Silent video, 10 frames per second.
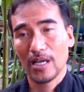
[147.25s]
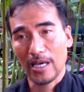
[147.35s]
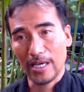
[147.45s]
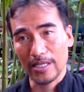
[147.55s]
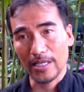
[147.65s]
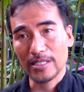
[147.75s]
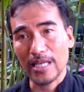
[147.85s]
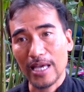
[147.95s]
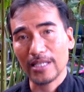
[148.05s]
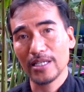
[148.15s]
And
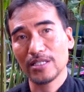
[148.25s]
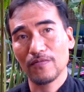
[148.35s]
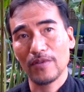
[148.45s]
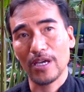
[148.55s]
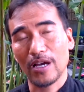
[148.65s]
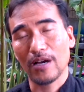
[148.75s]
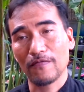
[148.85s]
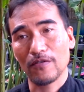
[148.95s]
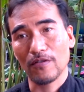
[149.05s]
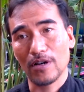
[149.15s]
inside this, we have
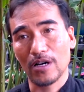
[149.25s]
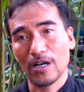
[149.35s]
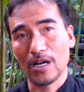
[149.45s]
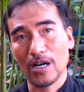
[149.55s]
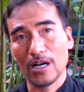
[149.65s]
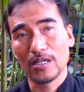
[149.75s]
uh,